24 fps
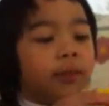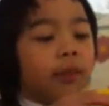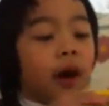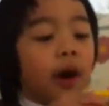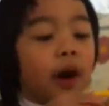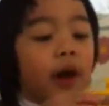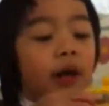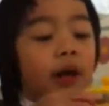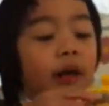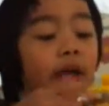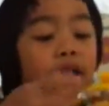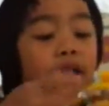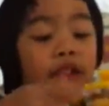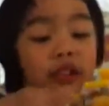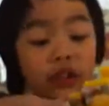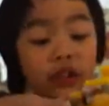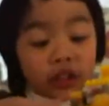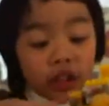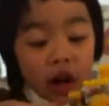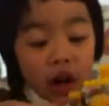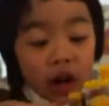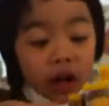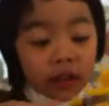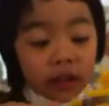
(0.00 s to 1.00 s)
But
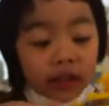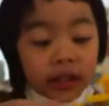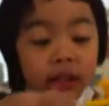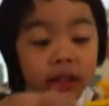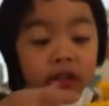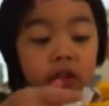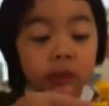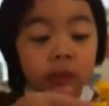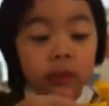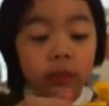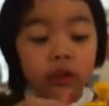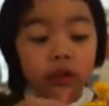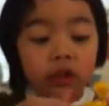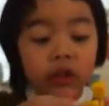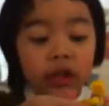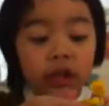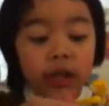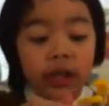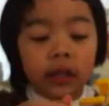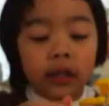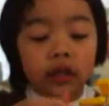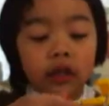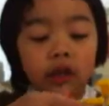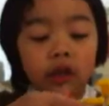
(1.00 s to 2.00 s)
it's not. It's a
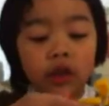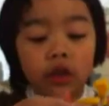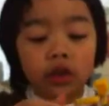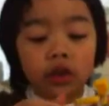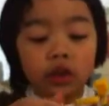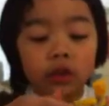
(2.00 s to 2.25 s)
protector.